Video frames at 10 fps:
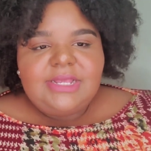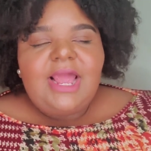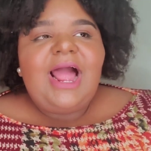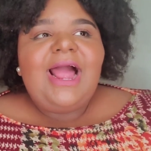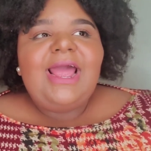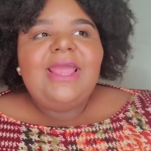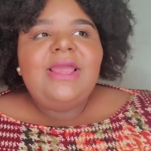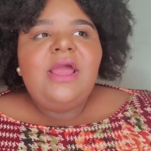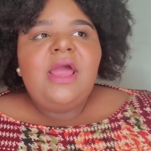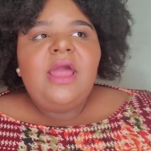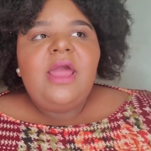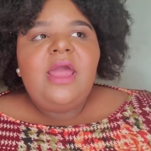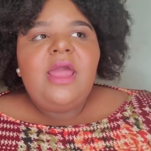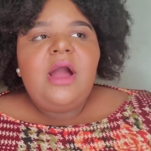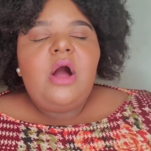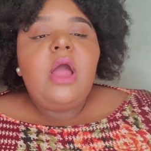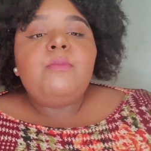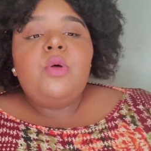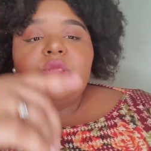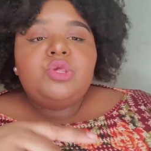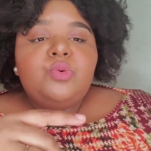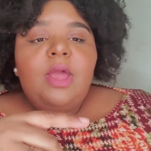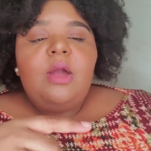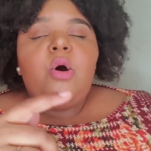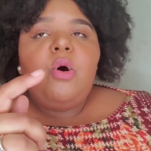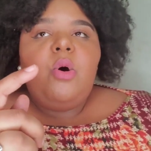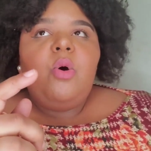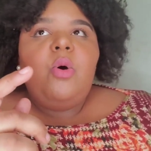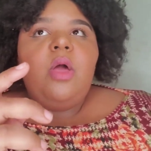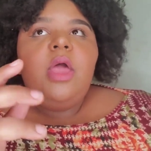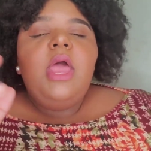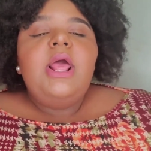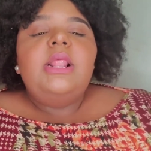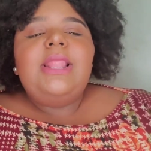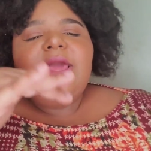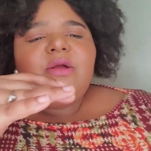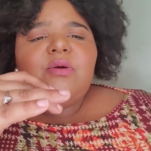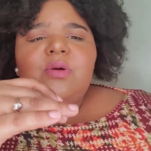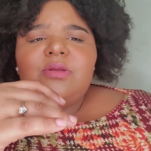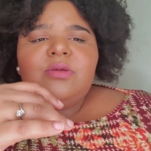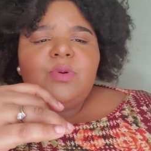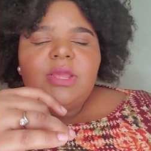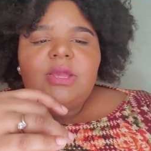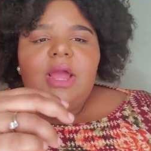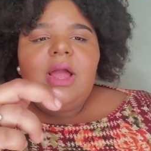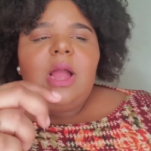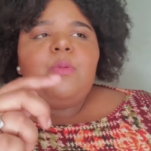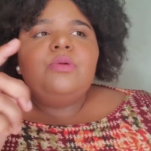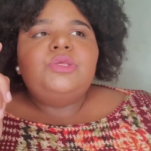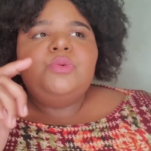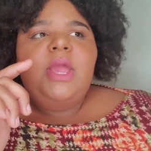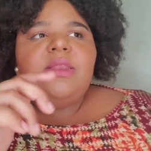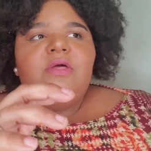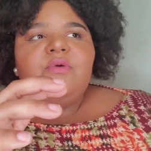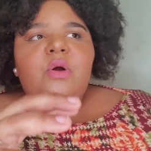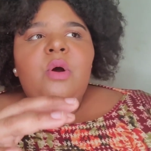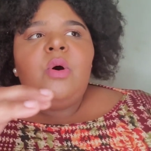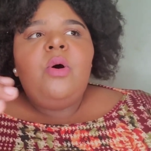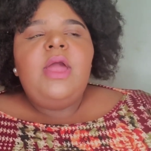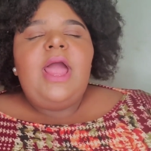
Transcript: Like I am going to do a haul later on in the week. I will do another haul.